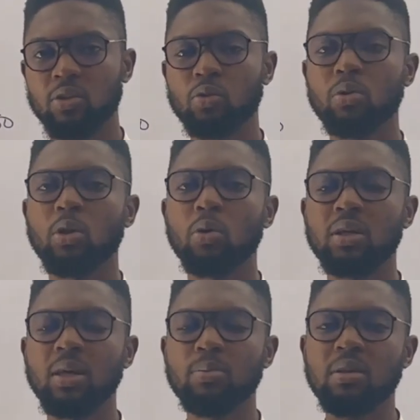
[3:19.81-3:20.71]
so they
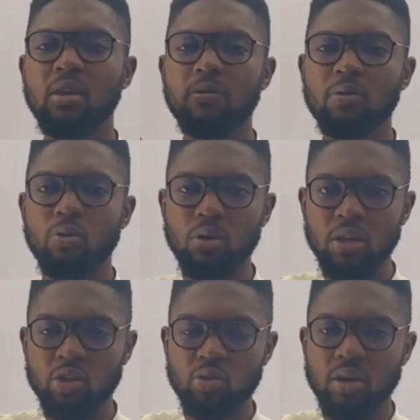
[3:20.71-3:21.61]
will keep giving you
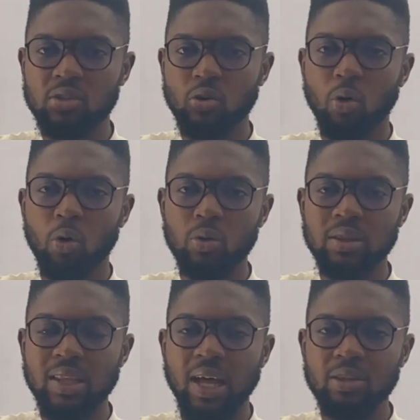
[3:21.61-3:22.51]
interest
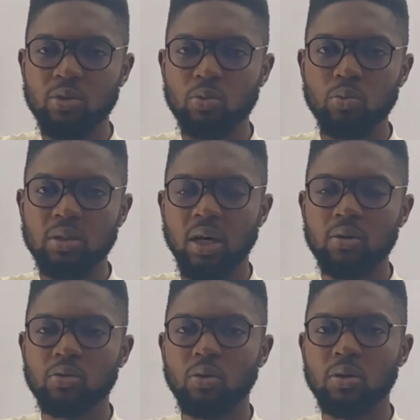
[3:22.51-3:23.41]
on that
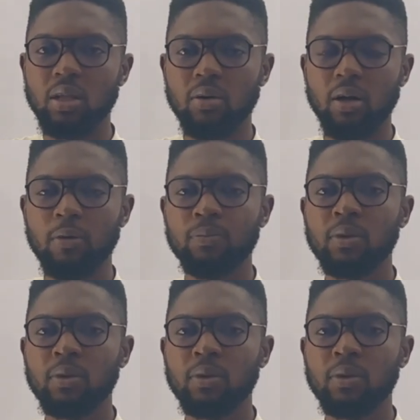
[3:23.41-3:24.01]
2,000 naira.